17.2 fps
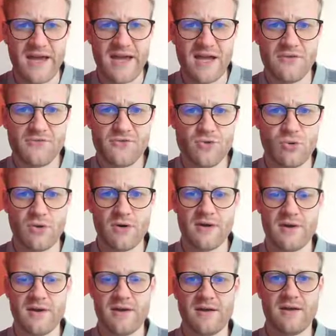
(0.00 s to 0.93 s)
I have
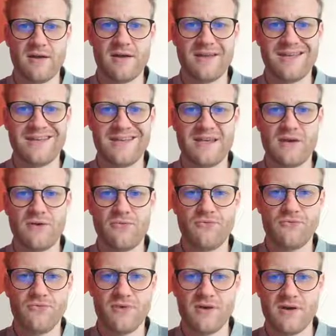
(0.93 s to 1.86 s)
to
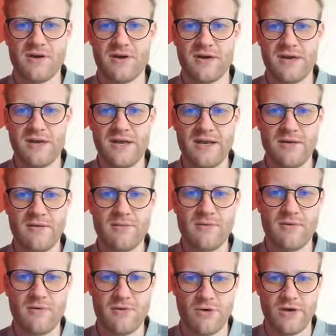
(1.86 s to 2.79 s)
give uh,
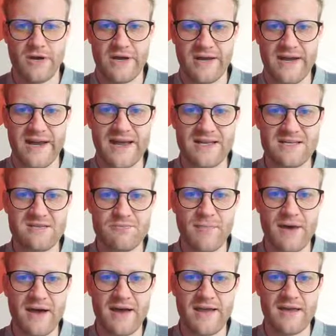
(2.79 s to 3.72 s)
in or add
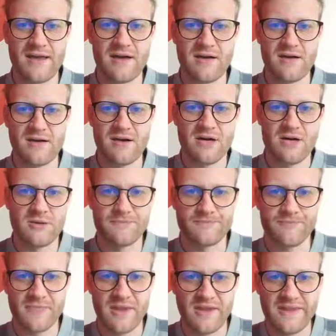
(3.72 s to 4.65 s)
my
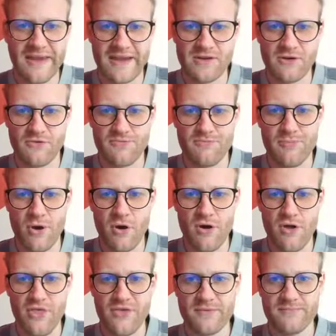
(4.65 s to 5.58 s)
um, date of
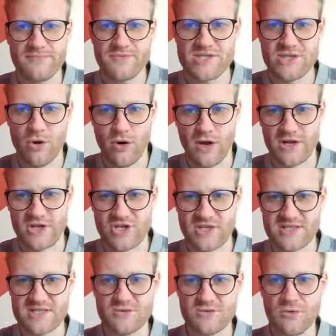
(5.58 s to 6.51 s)
birth, so I
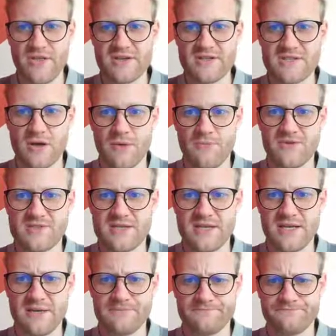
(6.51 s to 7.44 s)
just do this
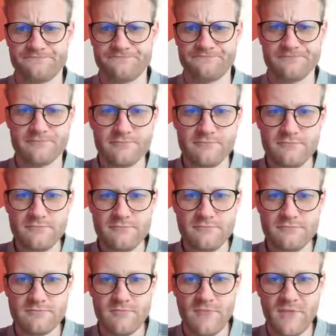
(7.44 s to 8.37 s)
obviously,
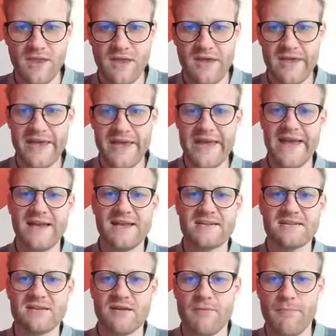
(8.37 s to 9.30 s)

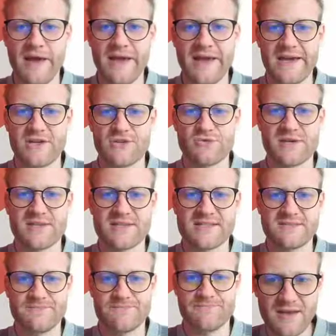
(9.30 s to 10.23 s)
and my
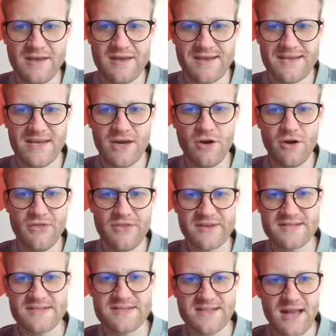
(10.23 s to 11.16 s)
address. Here,
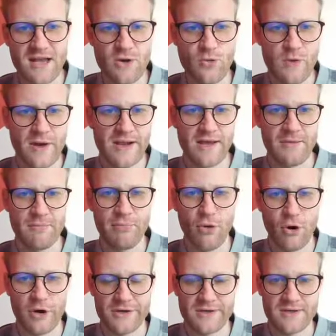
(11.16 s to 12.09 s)
this is like really
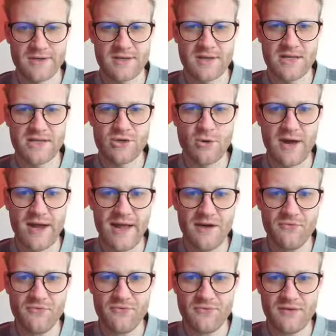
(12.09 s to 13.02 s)
important. You
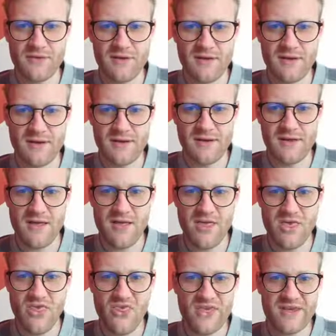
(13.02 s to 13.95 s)
have
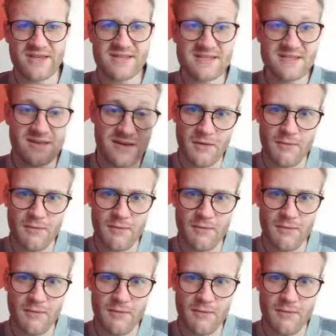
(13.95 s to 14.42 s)
this